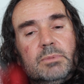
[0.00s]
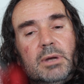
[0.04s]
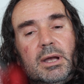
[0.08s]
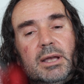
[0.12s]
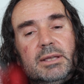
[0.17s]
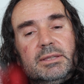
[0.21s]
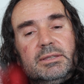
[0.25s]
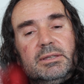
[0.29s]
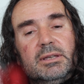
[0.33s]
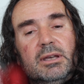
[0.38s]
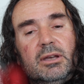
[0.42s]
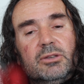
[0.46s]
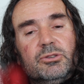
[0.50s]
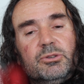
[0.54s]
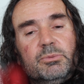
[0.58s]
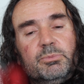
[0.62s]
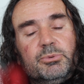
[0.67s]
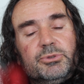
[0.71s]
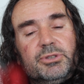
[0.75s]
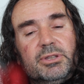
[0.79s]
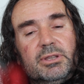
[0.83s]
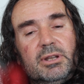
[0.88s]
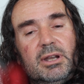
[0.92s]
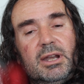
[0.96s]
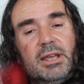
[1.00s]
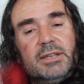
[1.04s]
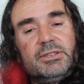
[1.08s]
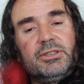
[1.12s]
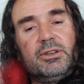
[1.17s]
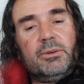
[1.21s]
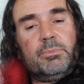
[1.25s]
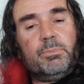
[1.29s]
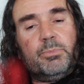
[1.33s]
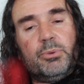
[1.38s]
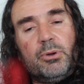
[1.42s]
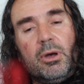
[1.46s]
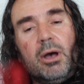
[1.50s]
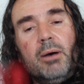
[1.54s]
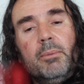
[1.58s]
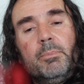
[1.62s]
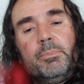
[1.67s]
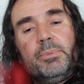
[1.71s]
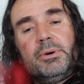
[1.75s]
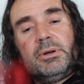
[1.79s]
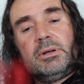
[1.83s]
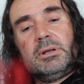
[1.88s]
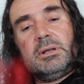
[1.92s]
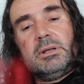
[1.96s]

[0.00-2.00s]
idea to put an electric pump